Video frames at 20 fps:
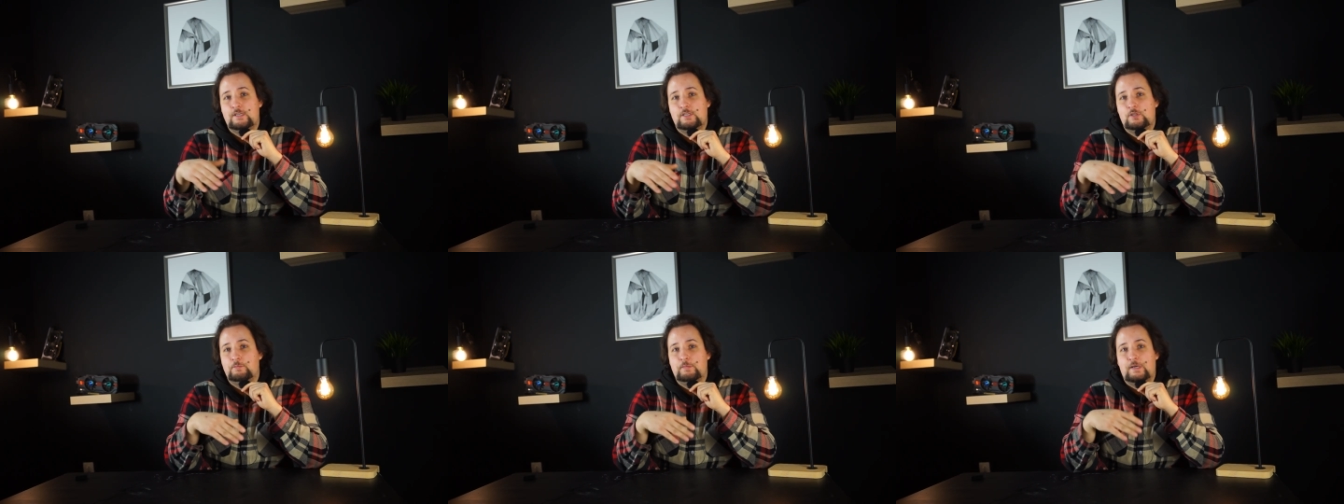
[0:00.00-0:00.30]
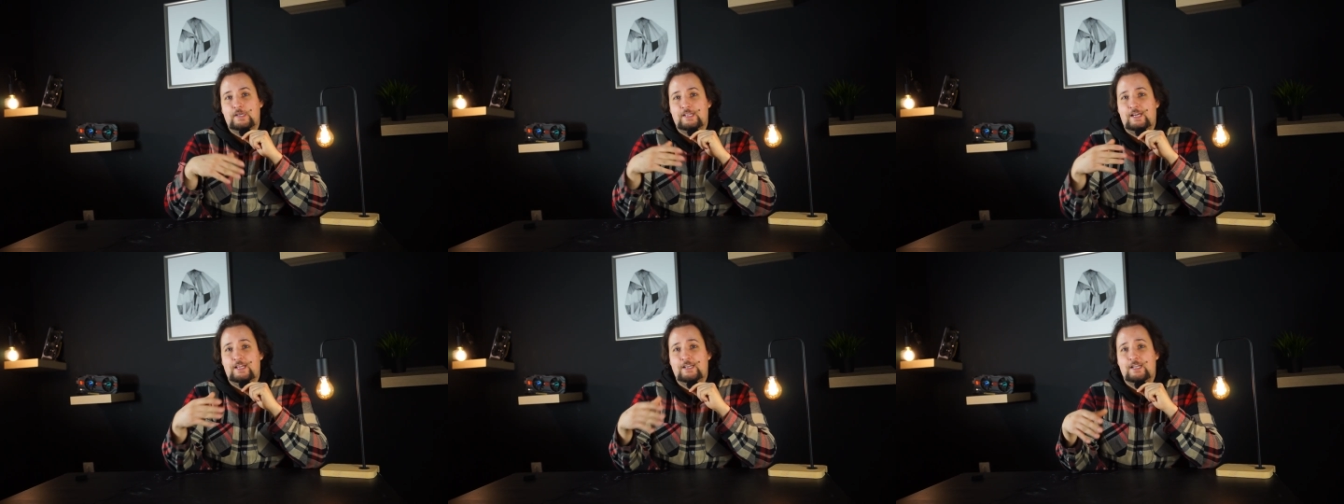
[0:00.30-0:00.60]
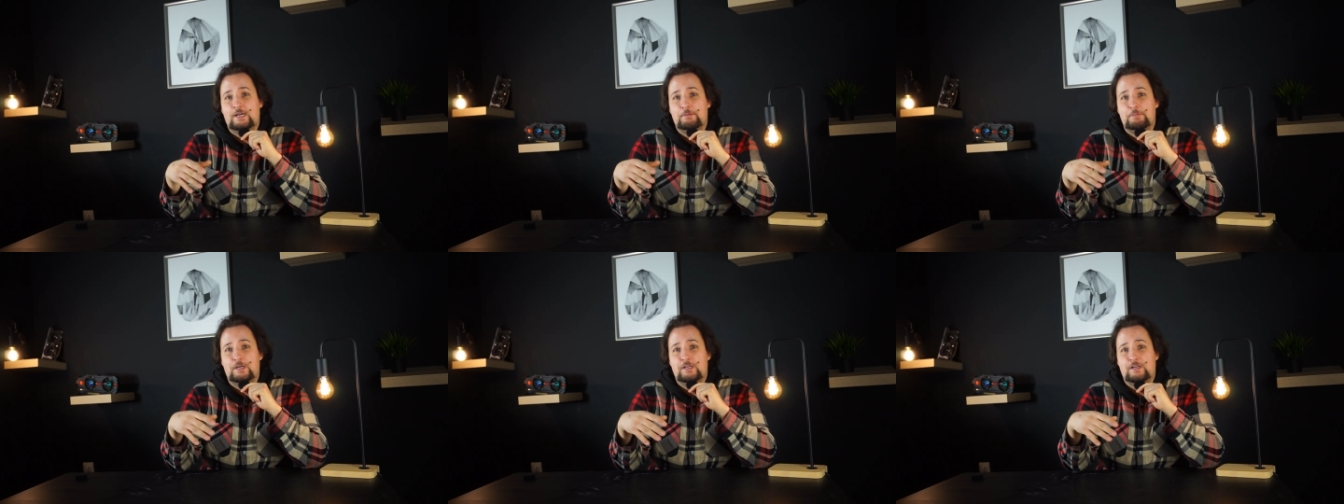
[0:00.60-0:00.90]
you might end
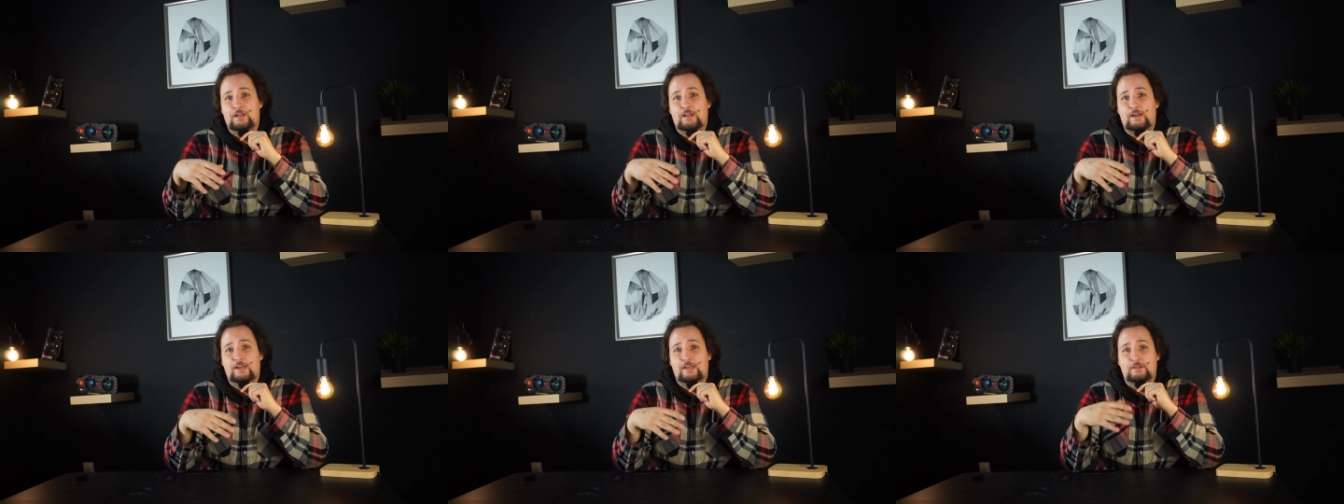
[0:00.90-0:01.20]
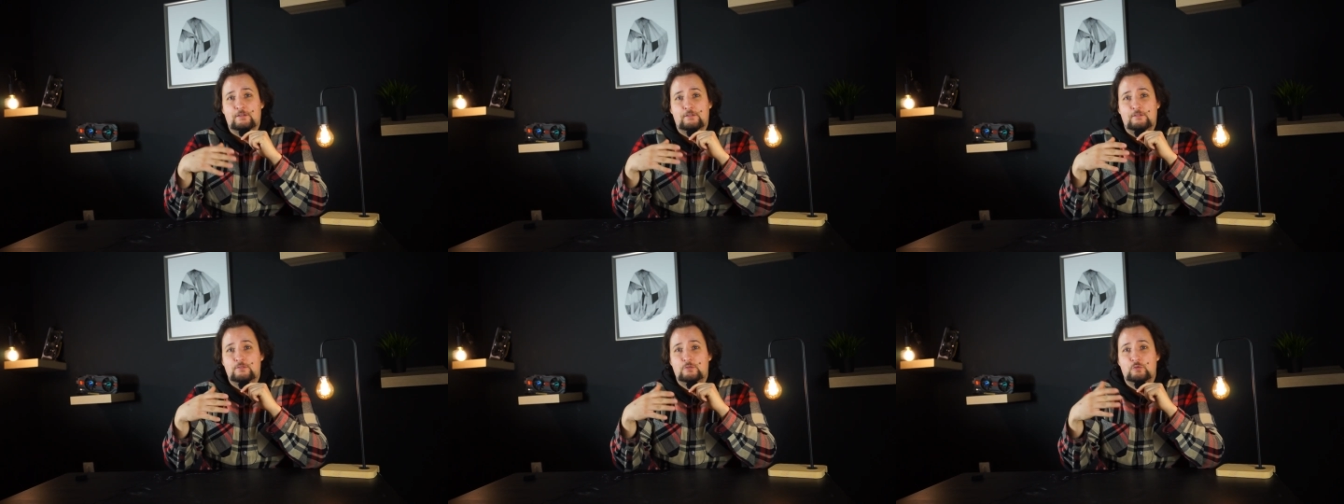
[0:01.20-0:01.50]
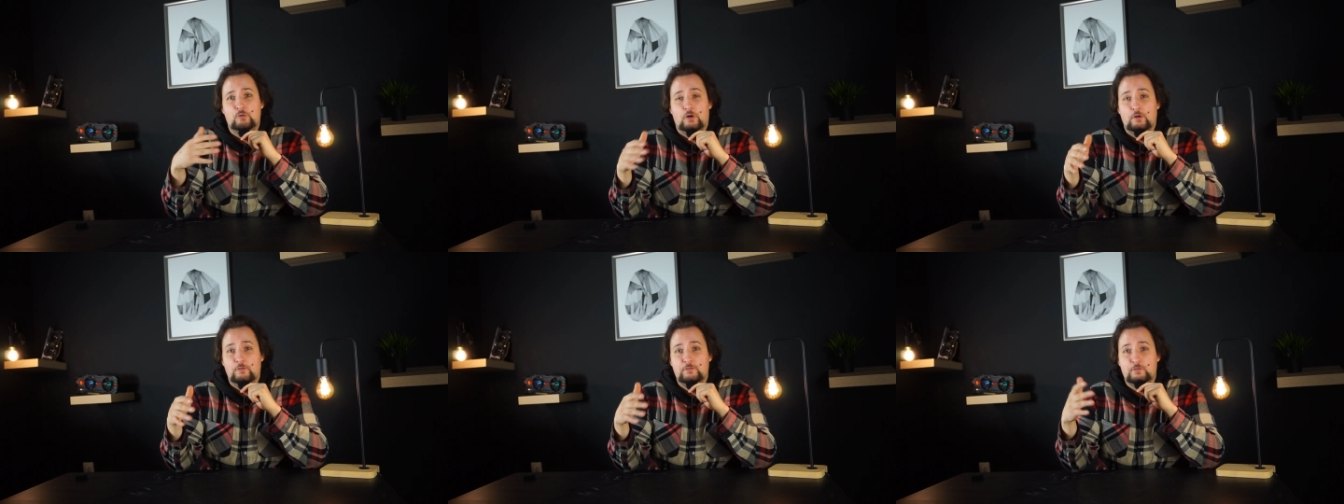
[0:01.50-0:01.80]
up at like
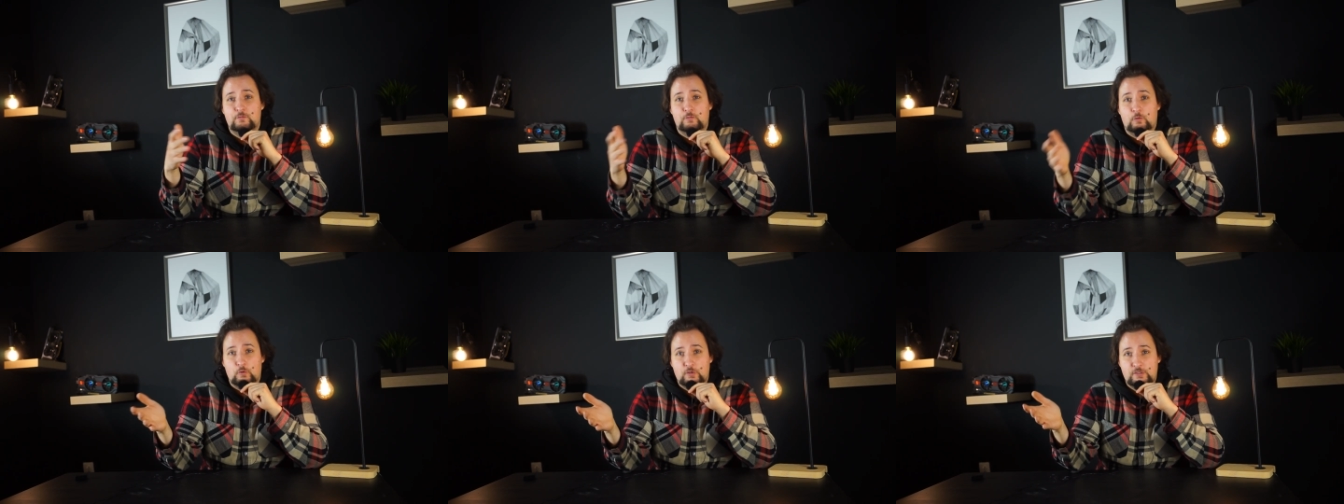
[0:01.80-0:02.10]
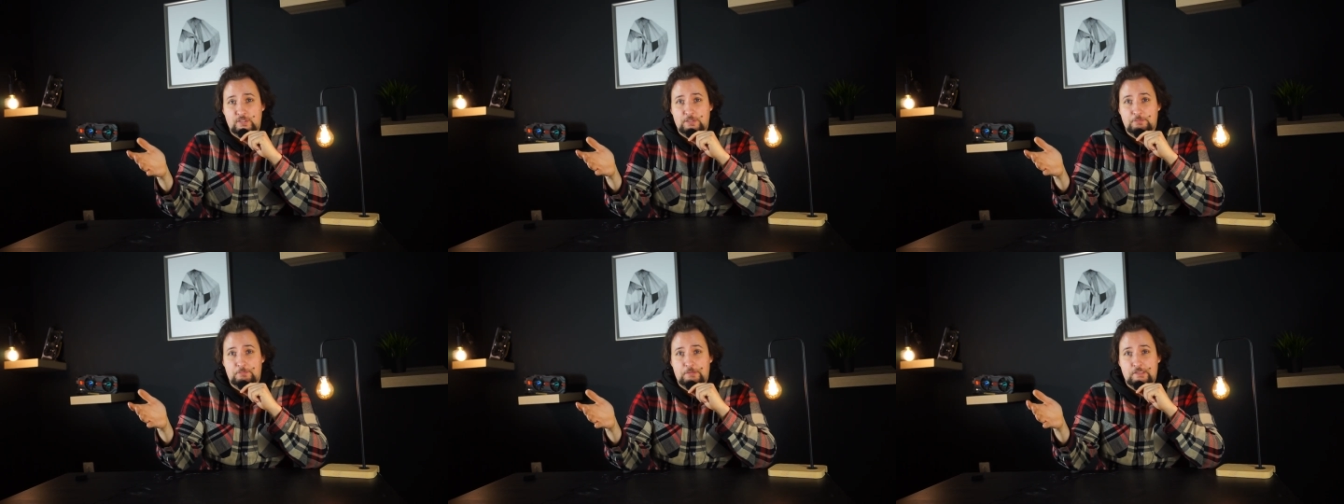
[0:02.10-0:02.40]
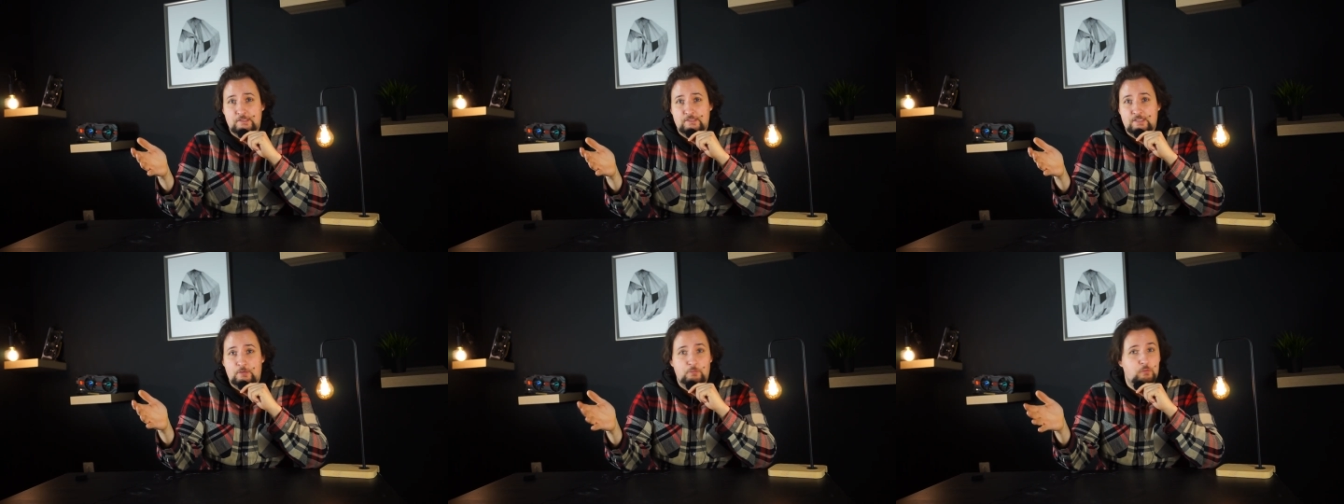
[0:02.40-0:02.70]
12 to 14 psi,